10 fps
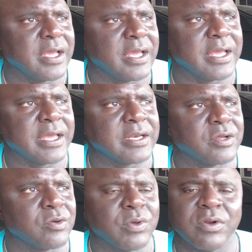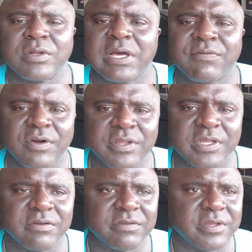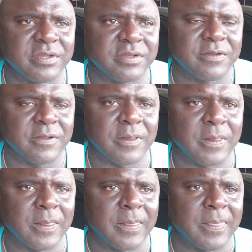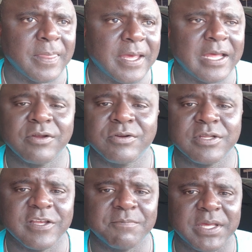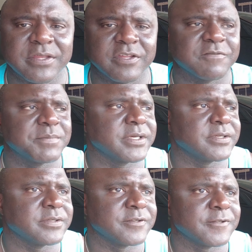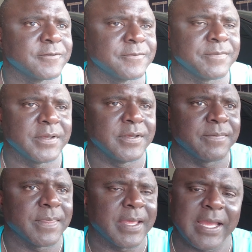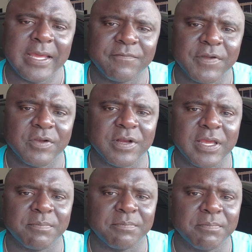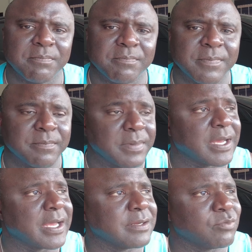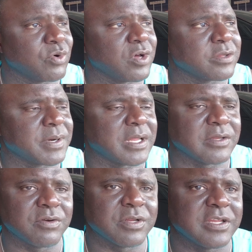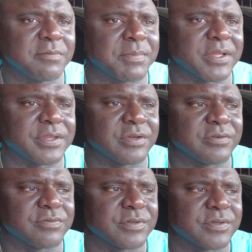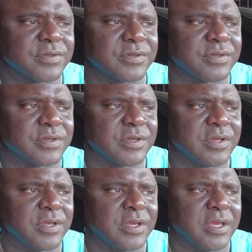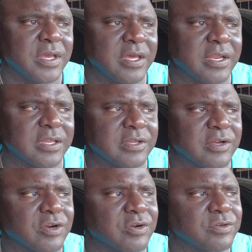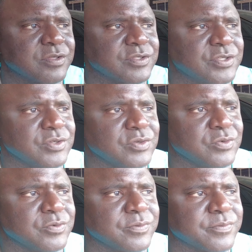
and we don't love ourselves. I learned to love myself, man. I had to figure it out behind the walls, but I learned to love myself. And I learned to